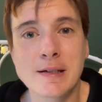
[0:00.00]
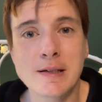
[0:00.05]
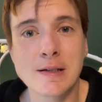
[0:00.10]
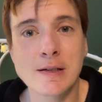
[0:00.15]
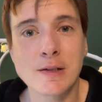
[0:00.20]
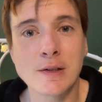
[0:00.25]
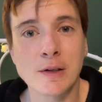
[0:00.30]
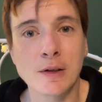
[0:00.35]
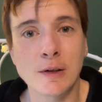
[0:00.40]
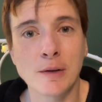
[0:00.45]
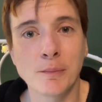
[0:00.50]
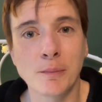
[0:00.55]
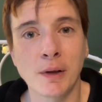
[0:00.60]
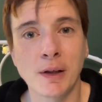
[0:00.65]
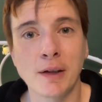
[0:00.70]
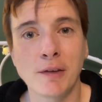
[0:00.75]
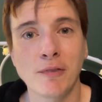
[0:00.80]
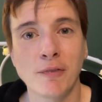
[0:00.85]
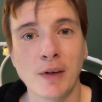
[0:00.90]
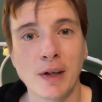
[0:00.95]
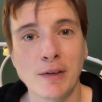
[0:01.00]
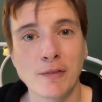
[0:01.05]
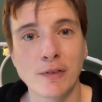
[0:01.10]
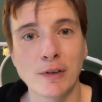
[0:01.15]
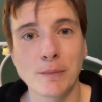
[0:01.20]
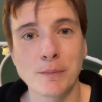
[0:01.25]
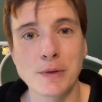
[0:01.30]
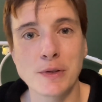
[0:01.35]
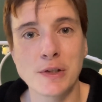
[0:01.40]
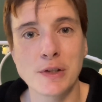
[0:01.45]
So my
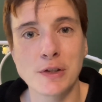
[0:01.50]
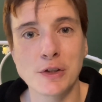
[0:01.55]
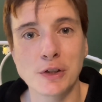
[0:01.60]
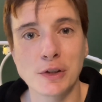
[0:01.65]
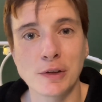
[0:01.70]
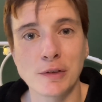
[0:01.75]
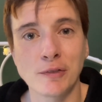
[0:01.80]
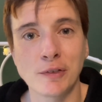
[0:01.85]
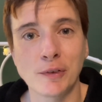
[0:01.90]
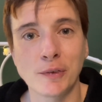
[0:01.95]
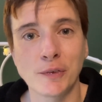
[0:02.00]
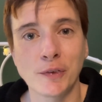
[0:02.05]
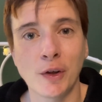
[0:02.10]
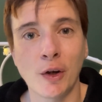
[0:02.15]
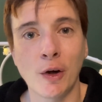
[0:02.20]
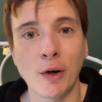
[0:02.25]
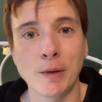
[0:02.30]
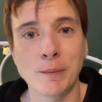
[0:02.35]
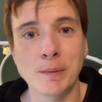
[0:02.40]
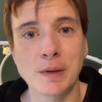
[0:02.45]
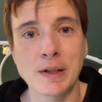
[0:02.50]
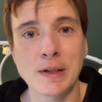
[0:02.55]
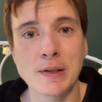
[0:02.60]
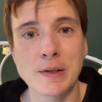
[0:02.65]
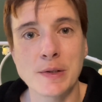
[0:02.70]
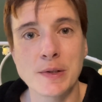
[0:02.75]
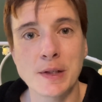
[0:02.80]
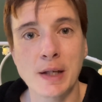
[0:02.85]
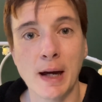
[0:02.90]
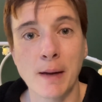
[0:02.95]
favourite musician of all time
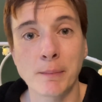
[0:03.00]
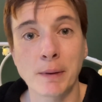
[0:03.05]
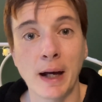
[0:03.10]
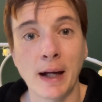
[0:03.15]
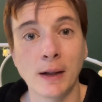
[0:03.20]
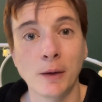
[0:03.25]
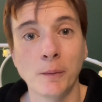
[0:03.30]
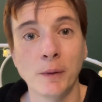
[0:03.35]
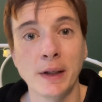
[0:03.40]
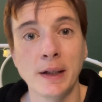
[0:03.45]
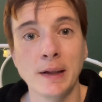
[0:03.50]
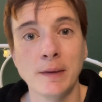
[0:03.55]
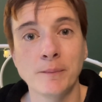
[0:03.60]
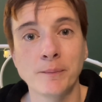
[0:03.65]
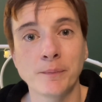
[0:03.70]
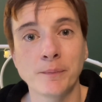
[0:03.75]
is Cab Calloway,